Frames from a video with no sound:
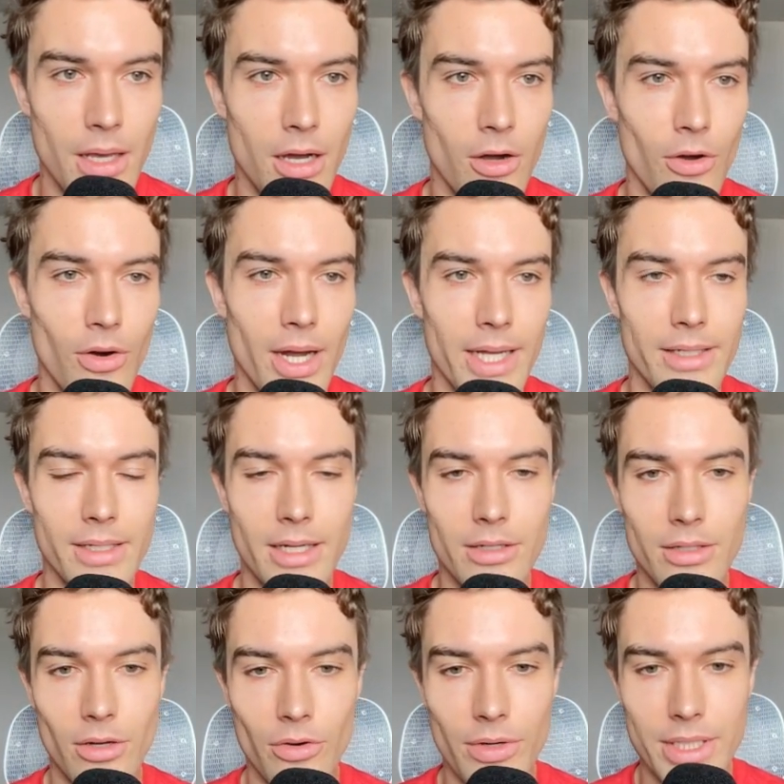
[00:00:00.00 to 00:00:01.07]
All right, that
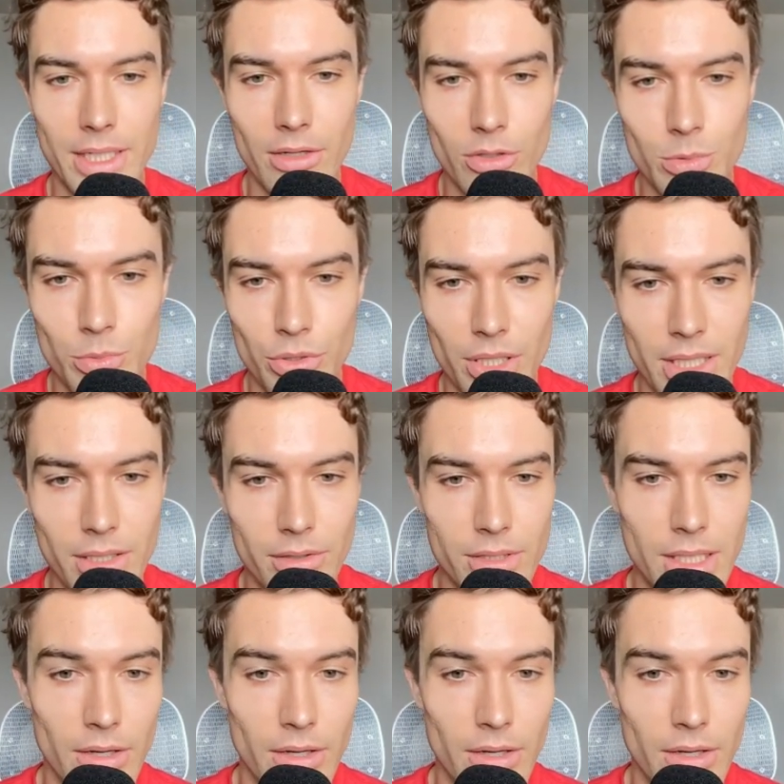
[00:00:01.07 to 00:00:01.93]
already looks pretty good.